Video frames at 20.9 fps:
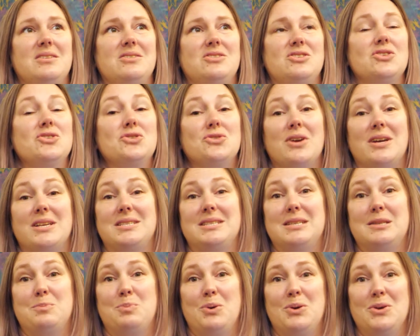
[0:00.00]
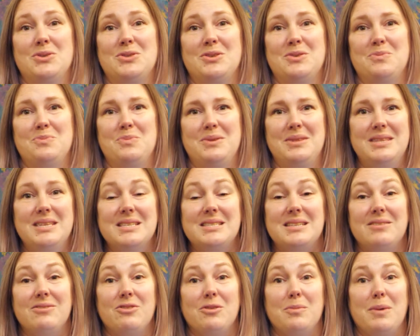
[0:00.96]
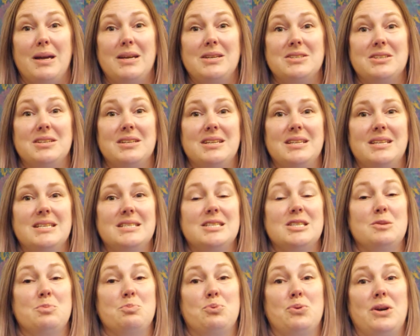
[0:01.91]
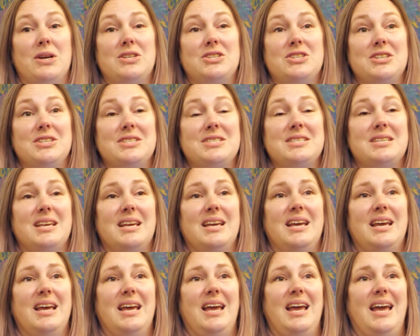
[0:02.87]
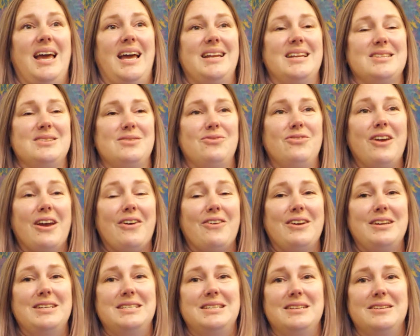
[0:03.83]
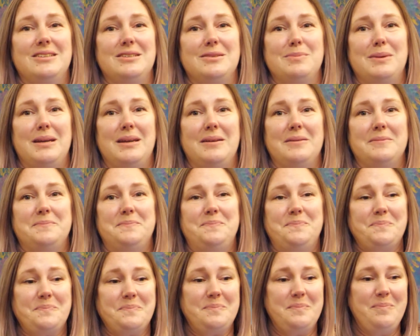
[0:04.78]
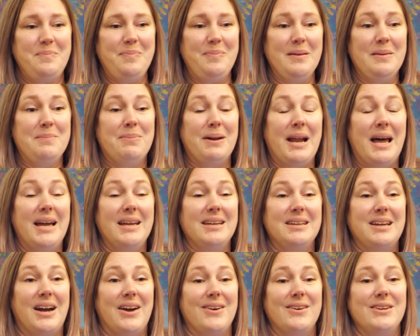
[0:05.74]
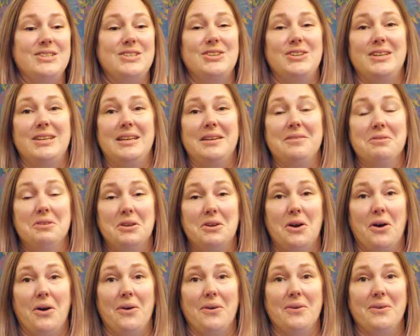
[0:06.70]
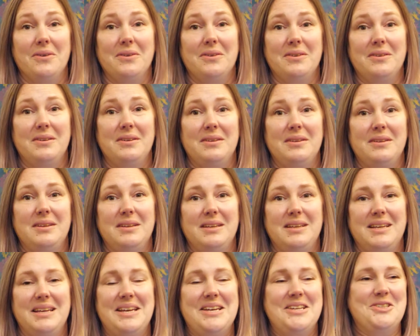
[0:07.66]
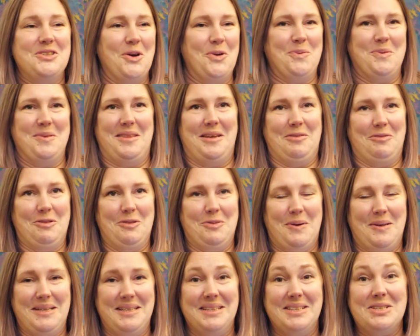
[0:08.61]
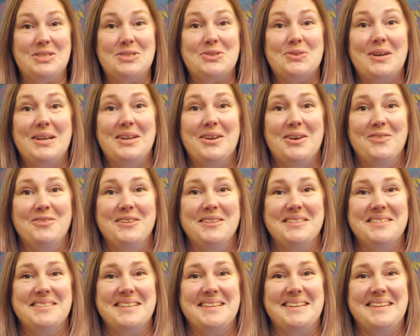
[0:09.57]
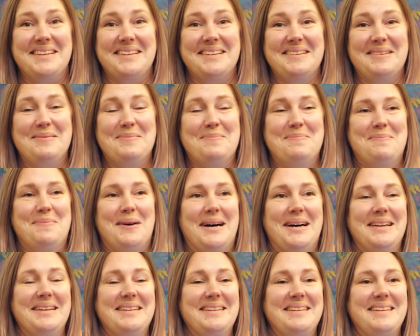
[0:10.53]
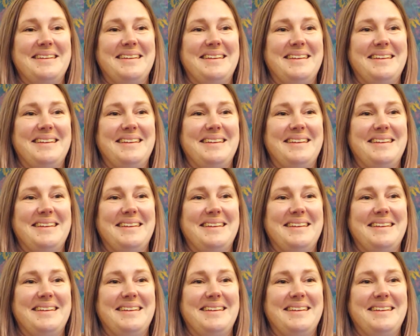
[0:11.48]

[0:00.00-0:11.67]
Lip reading: to trust this person with this information. This is precious and it's very dear to me. But I encourage you to give it a go. Not with everyone in the street, obviously, but